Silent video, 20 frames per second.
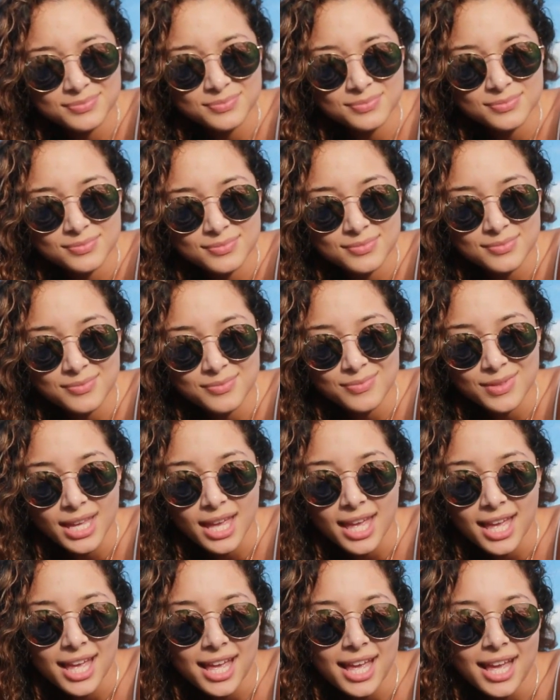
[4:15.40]
You would smash?
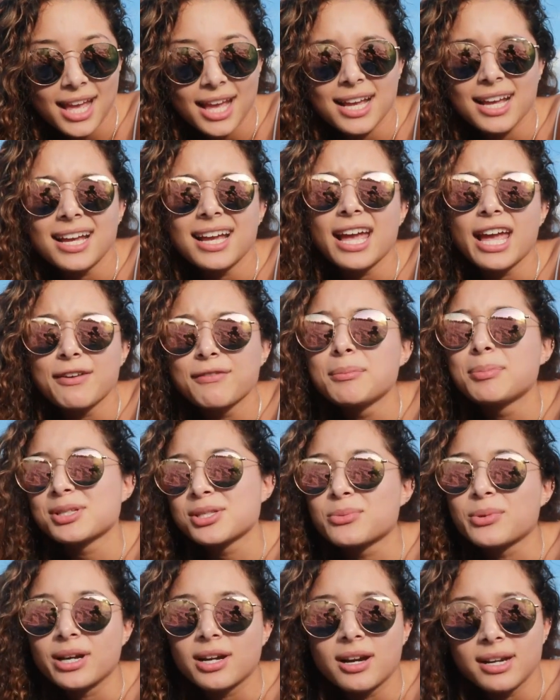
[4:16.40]
If he
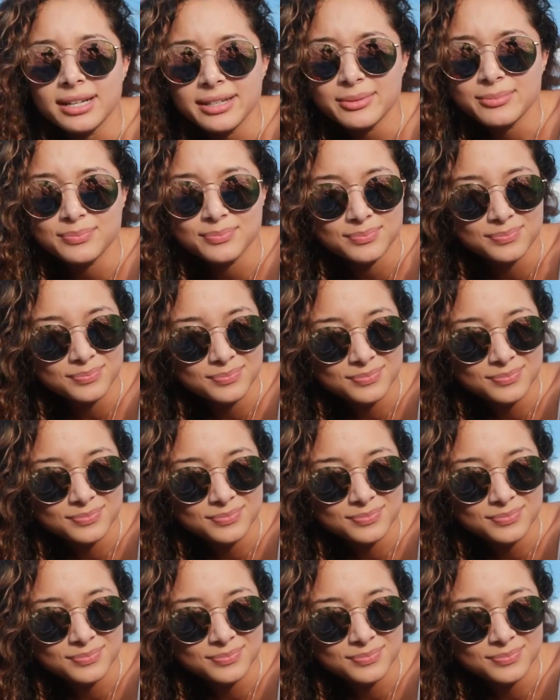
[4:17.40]
puts a ring on it.